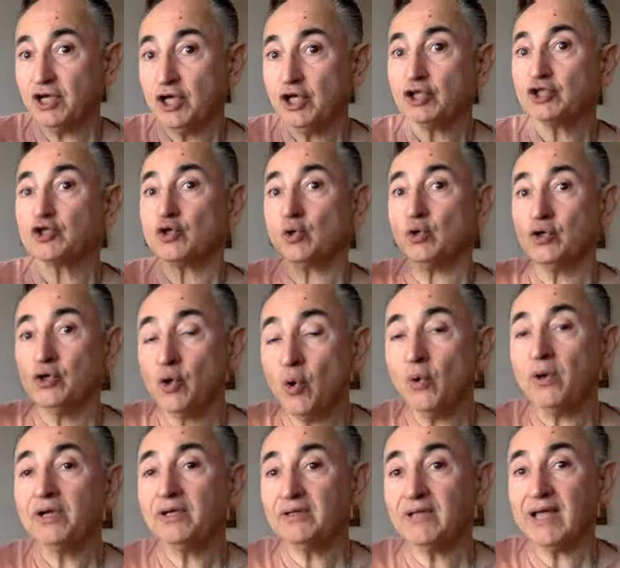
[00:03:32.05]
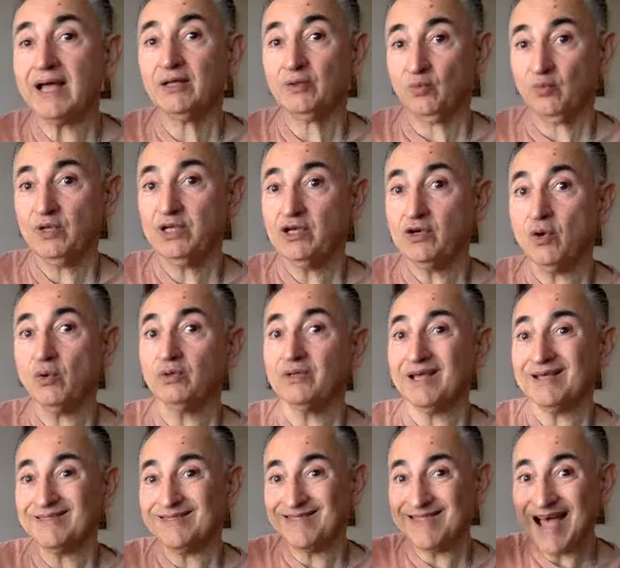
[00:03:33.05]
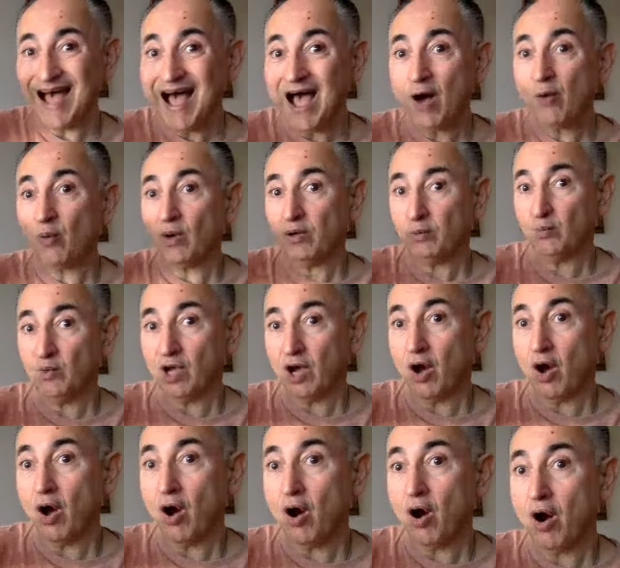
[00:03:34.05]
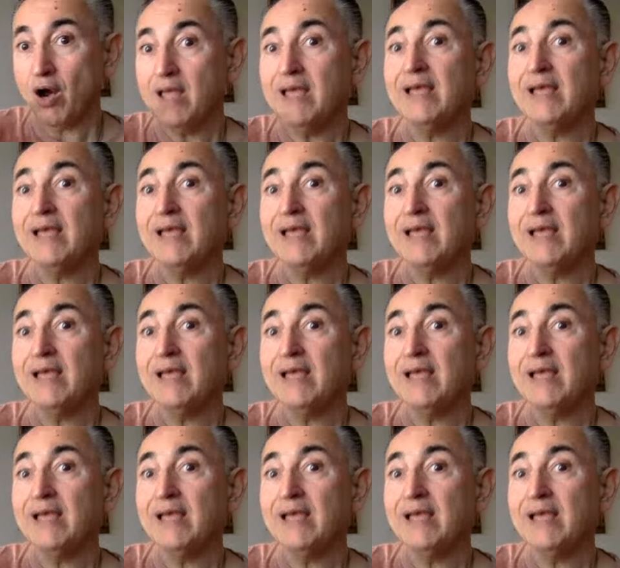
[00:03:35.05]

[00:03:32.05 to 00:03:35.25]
So knowing that, we know that now what we are